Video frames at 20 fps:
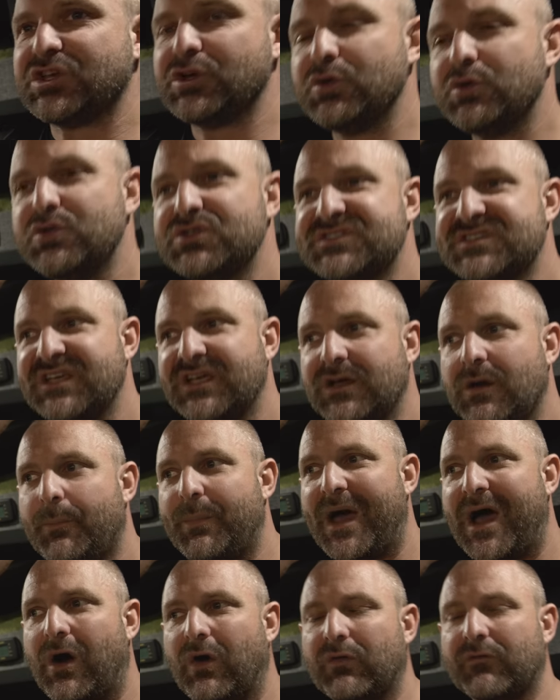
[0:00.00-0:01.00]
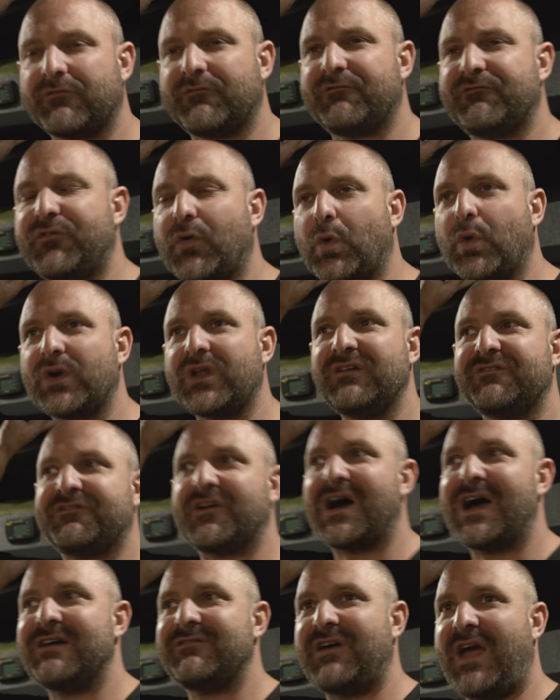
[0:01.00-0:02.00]
using about
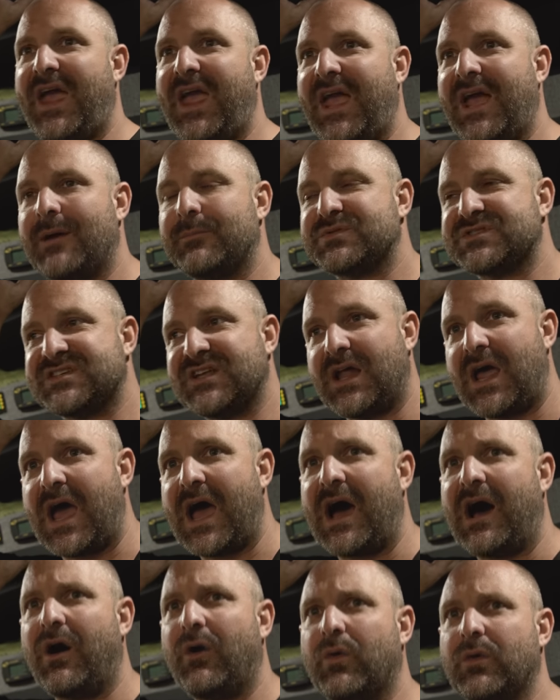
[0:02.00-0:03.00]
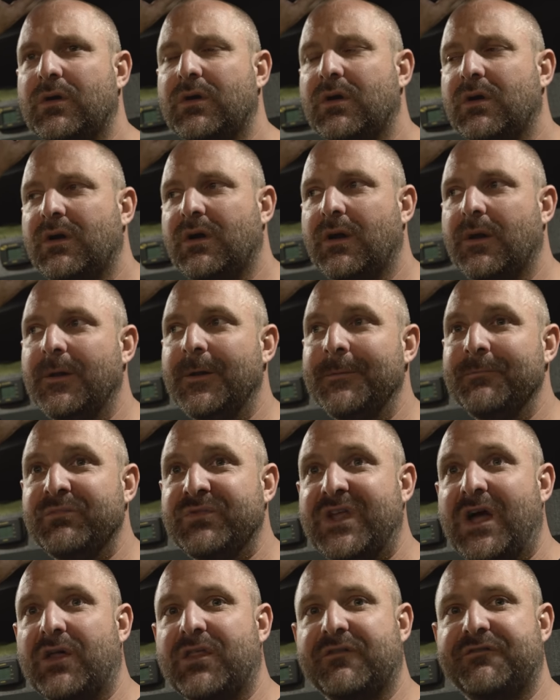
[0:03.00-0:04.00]
45 amps an hour.
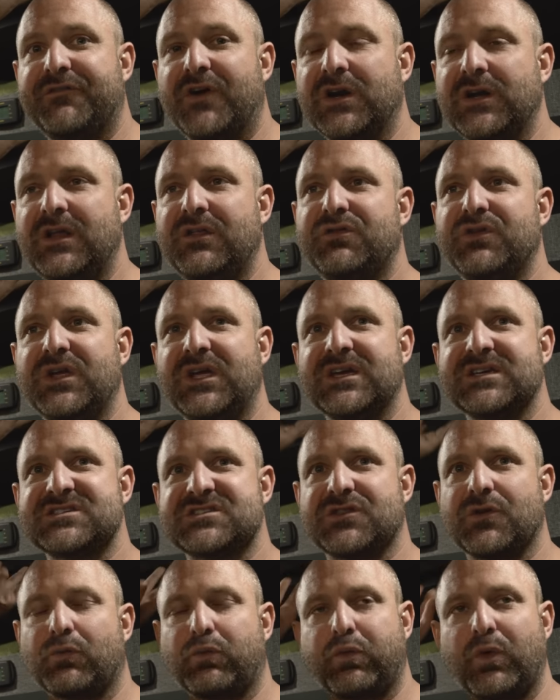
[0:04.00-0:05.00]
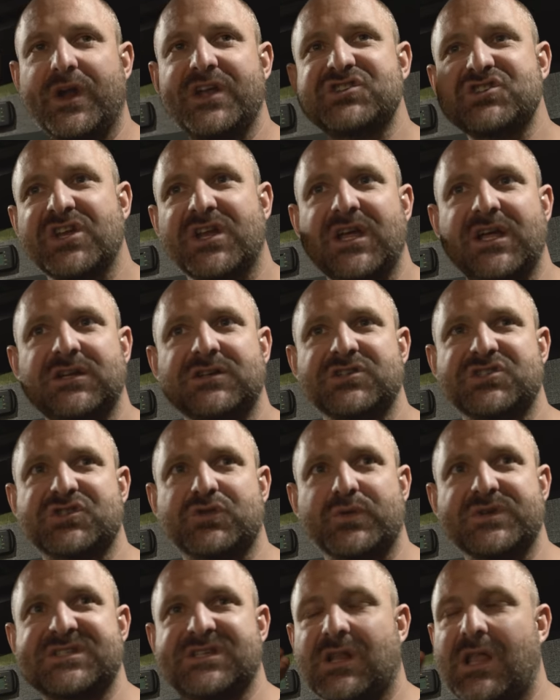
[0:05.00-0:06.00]
Now, the funny thing is the Rigid
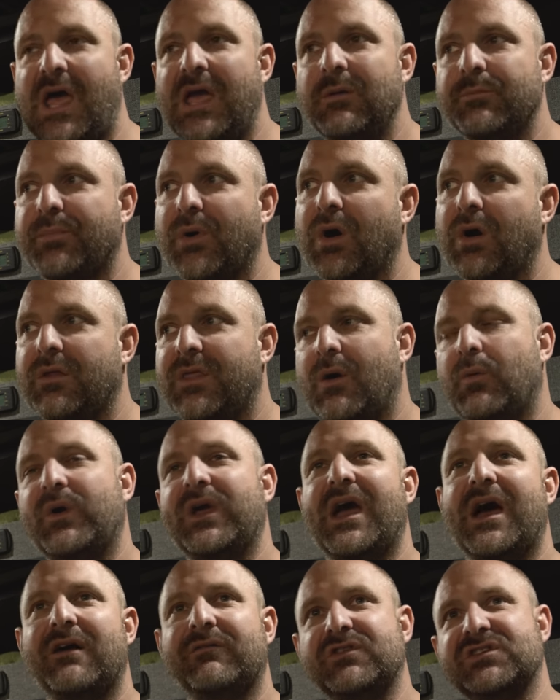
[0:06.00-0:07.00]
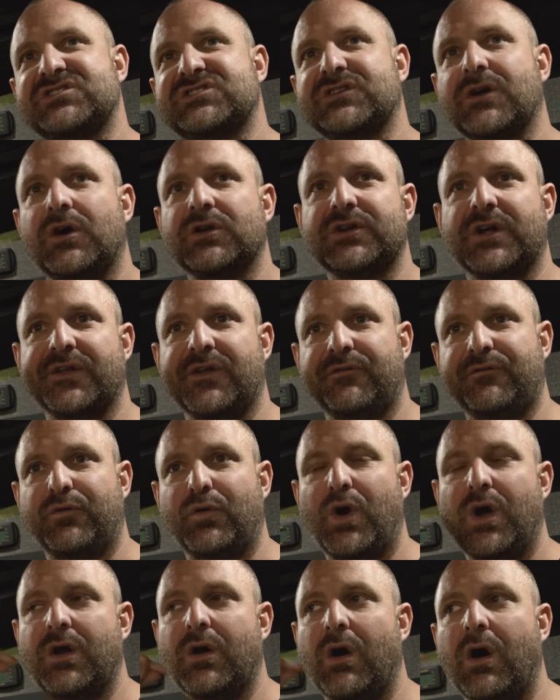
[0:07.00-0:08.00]
Industries light bar that we have installed on the
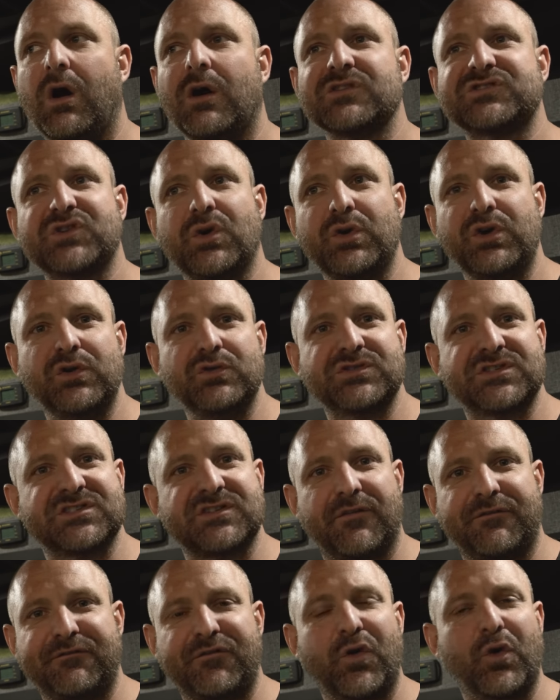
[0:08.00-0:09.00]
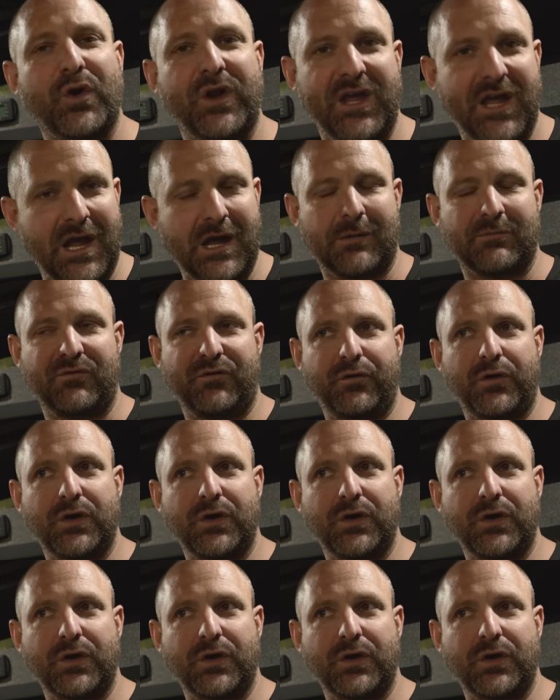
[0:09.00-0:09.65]
front also uses a 40 amp